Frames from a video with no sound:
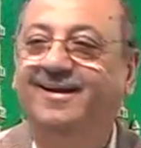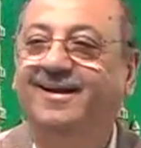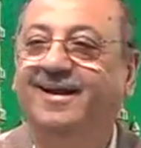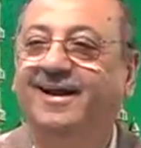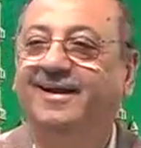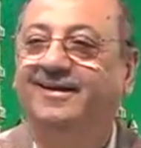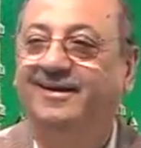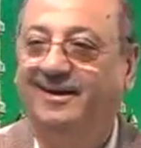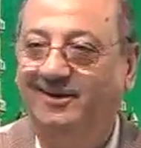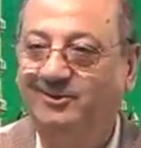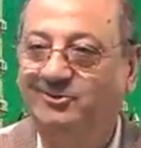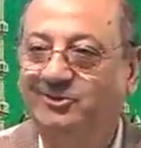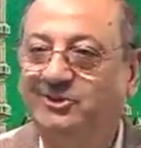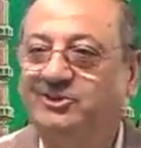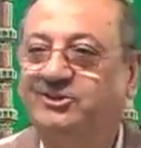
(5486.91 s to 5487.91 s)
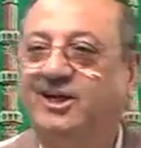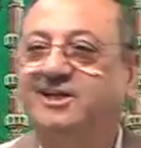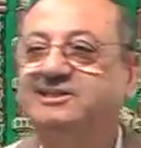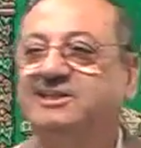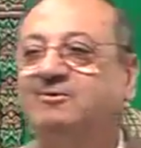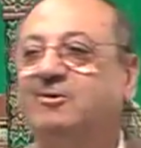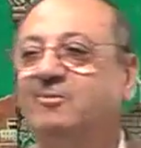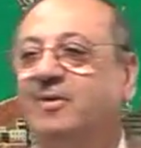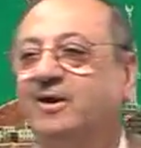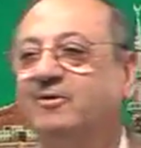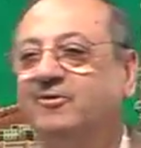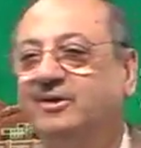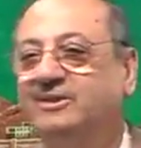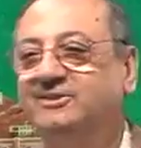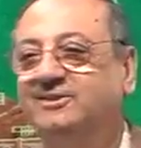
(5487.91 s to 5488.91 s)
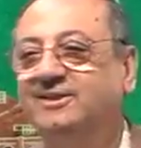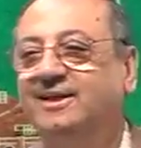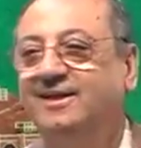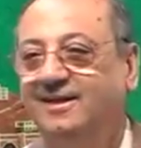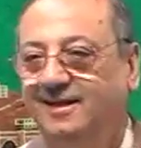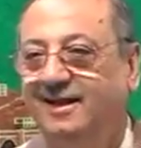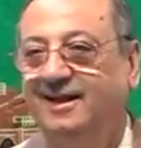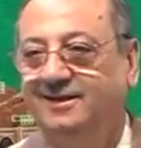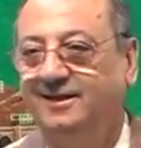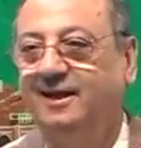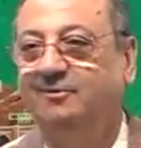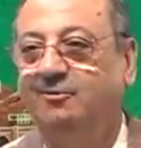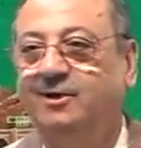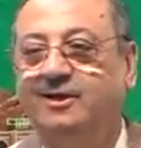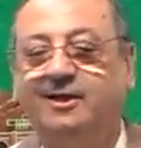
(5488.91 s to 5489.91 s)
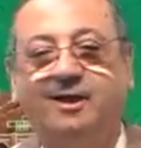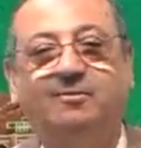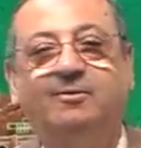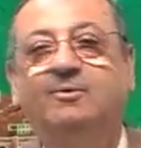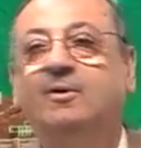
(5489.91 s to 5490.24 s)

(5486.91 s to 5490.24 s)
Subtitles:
And let us recharge our batteries, and then we'll come.